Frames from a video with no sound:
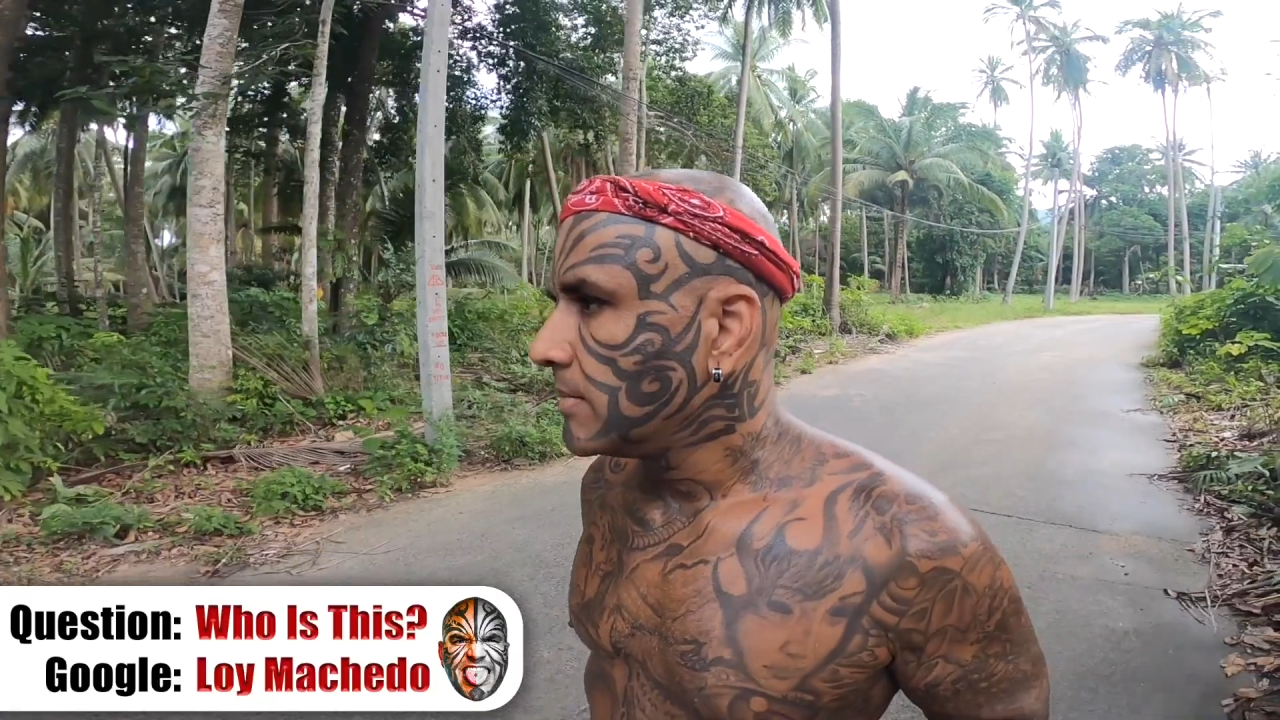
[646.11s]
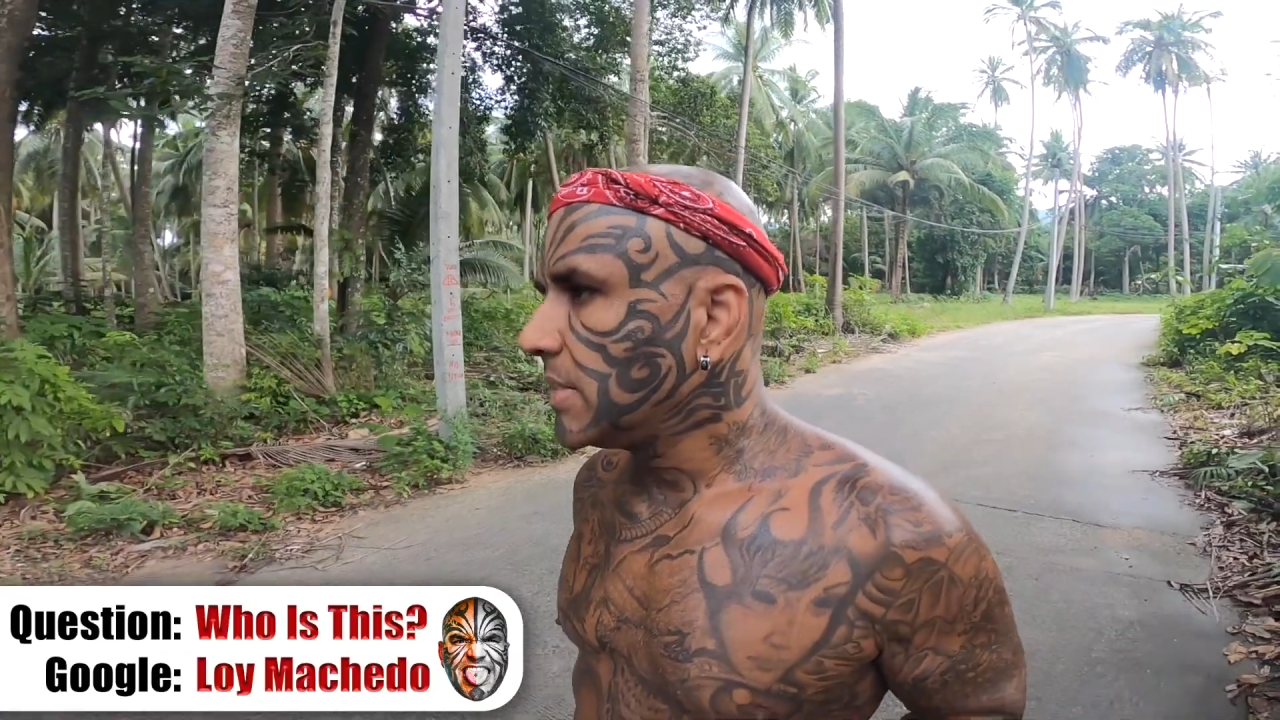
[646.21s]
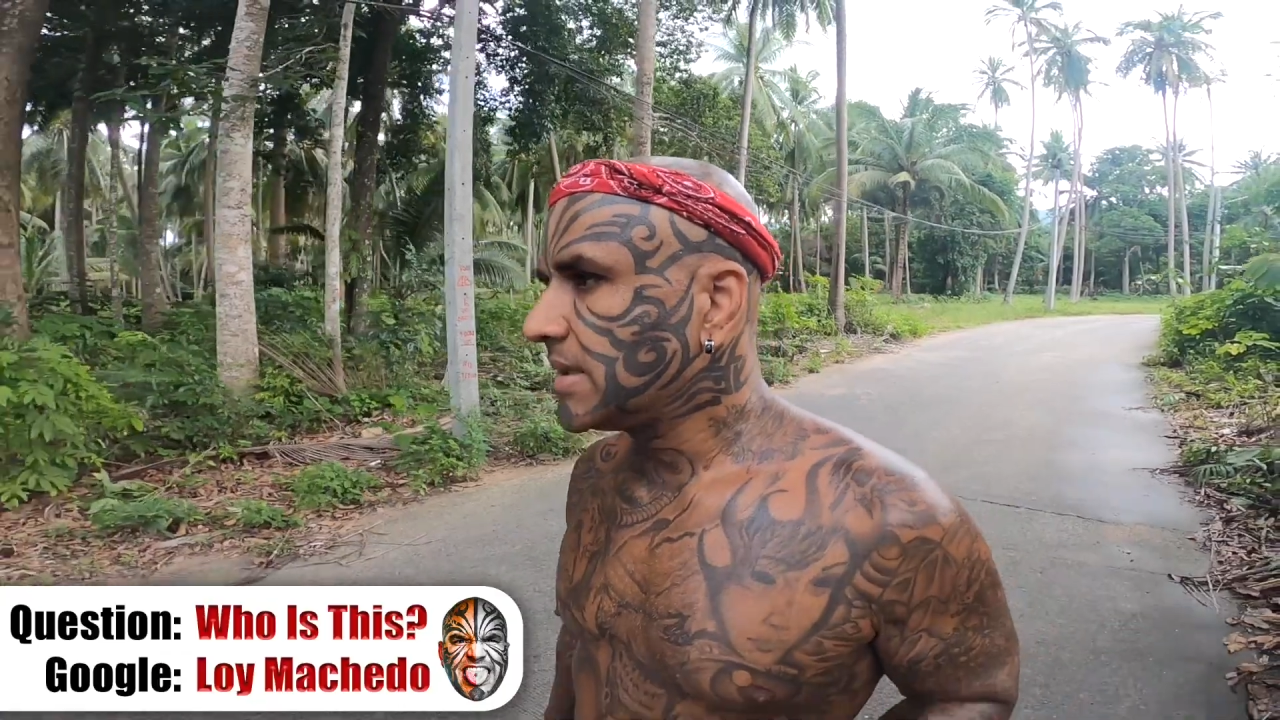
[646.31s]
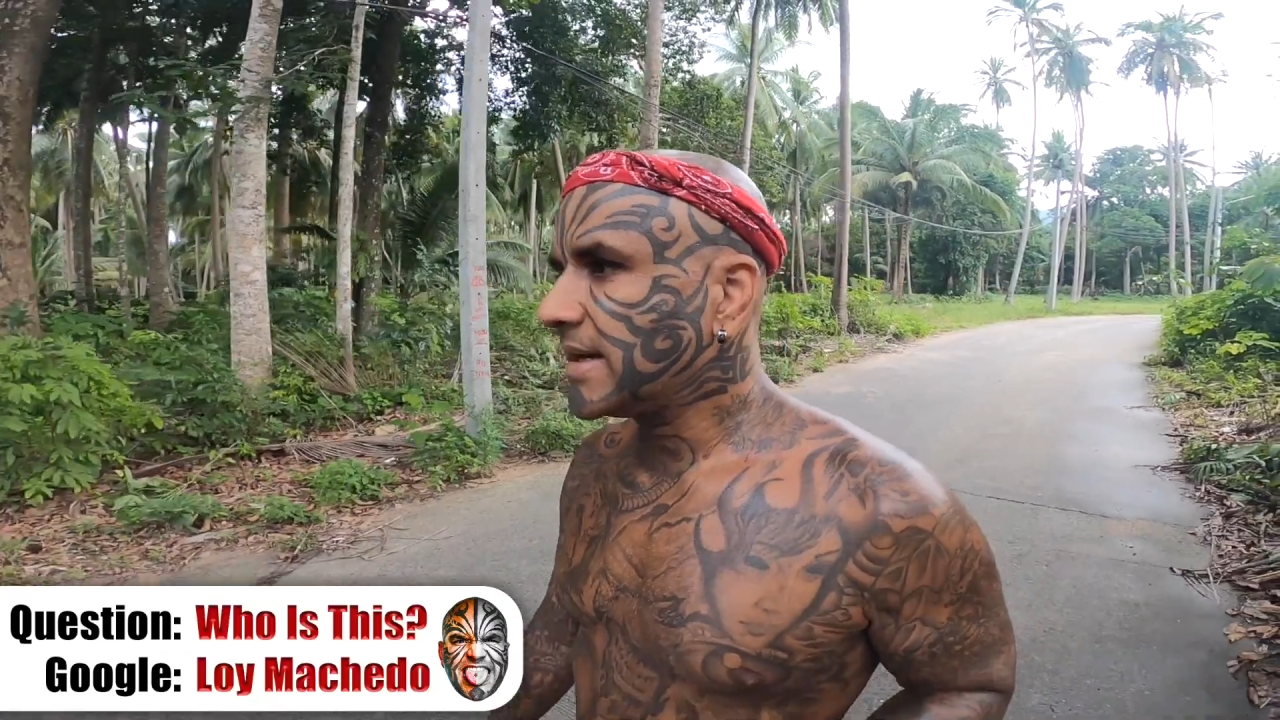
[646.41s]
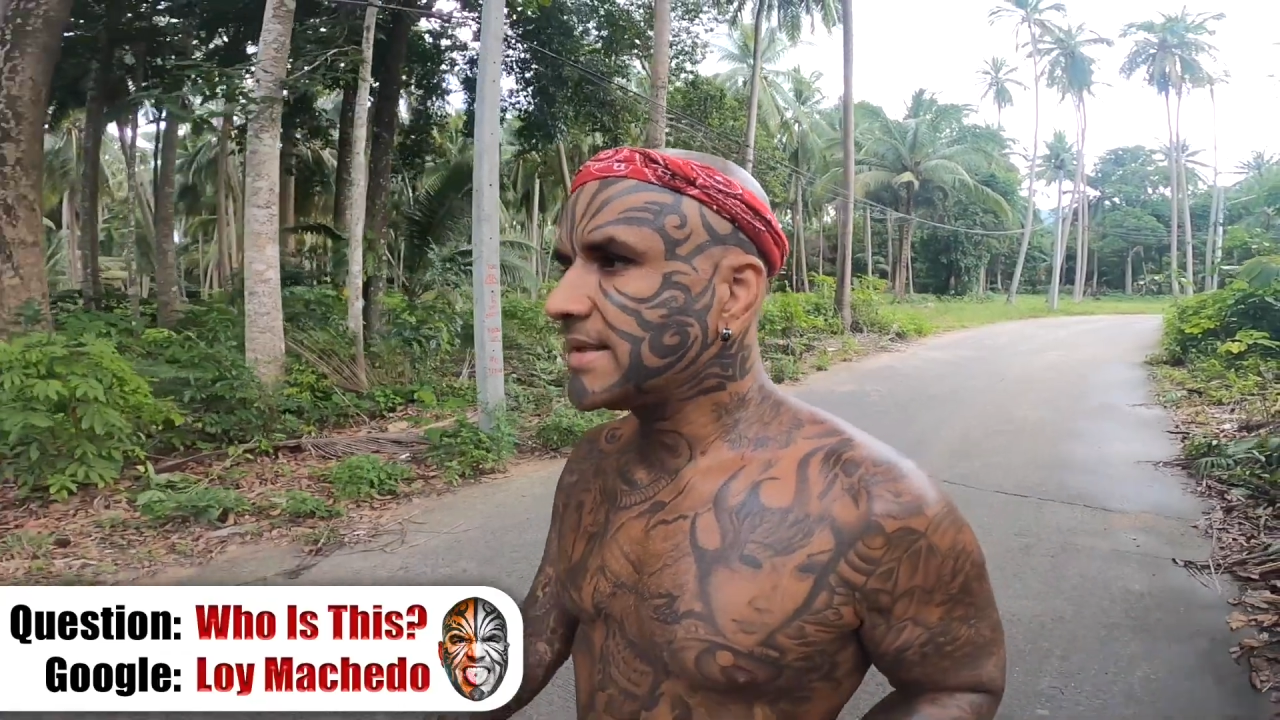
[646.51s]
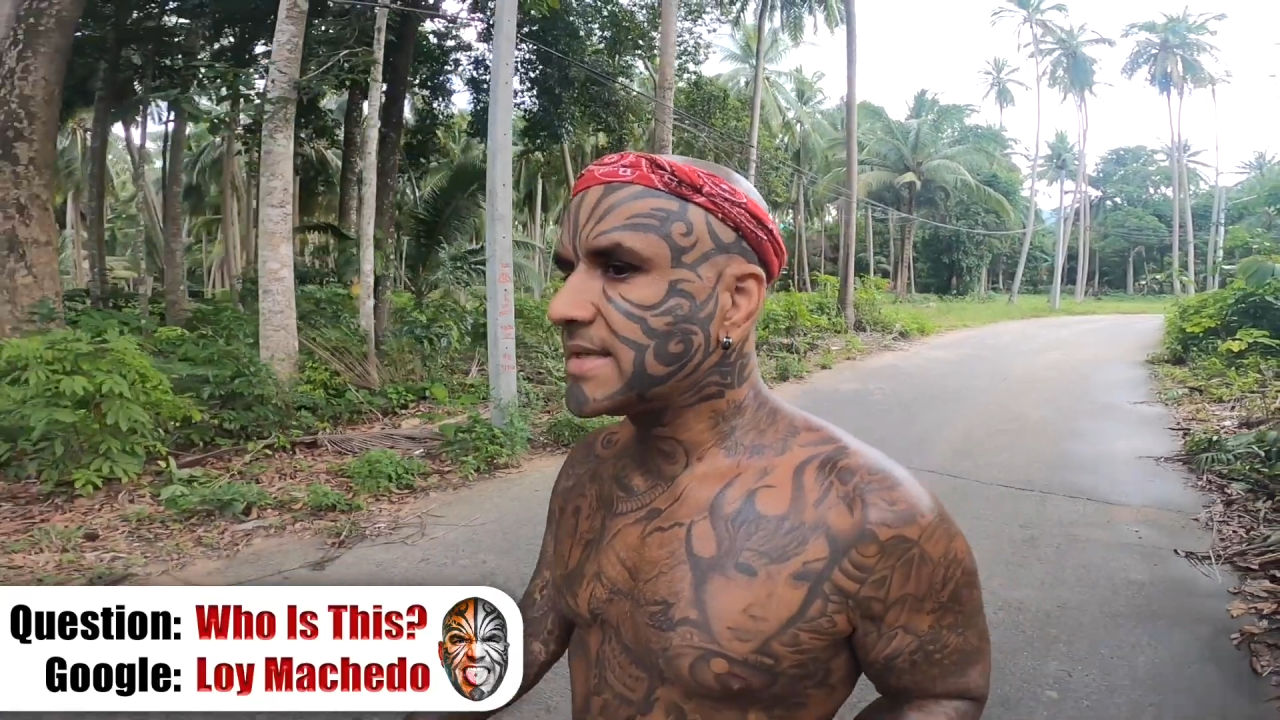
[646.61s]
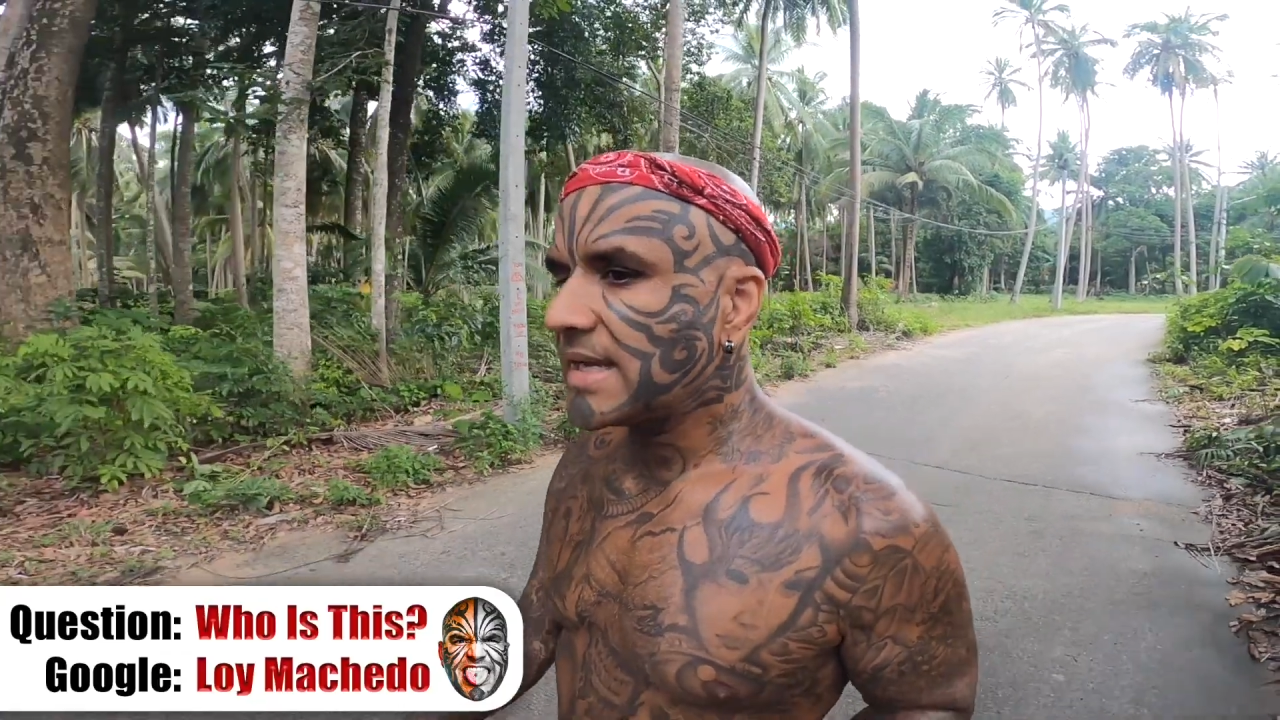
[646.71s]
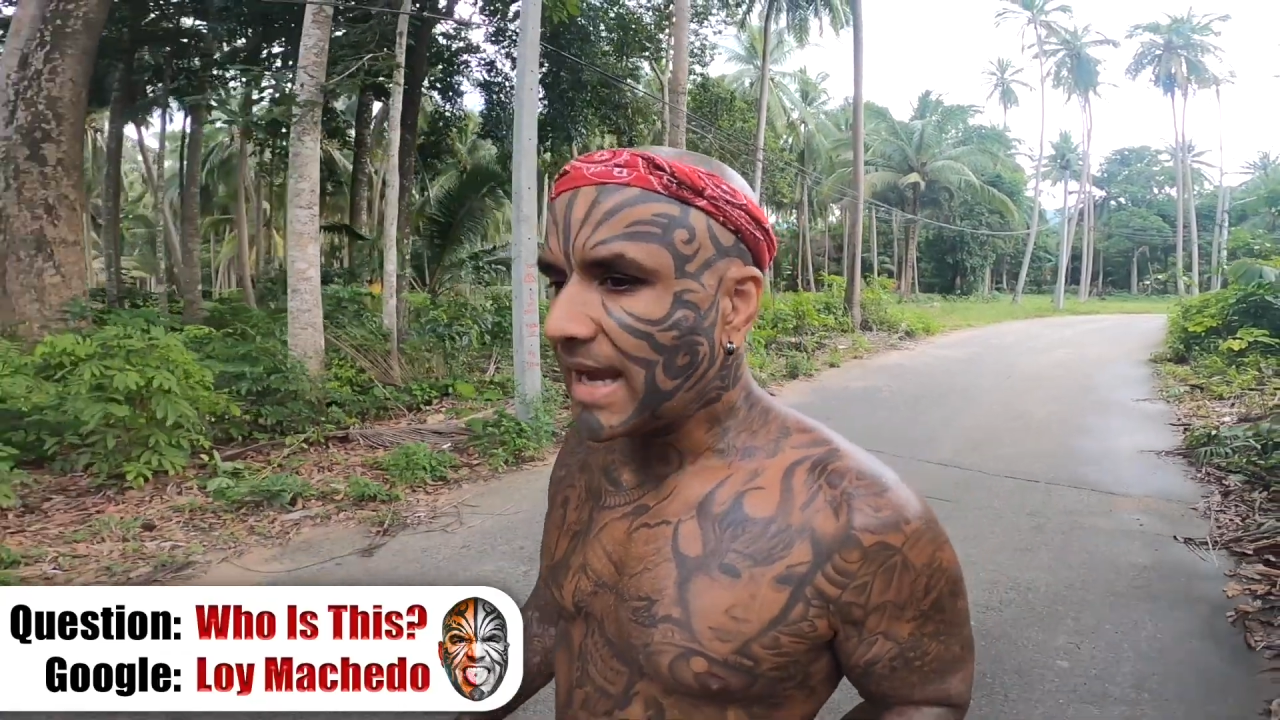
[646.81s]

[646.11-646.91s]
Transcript: but there is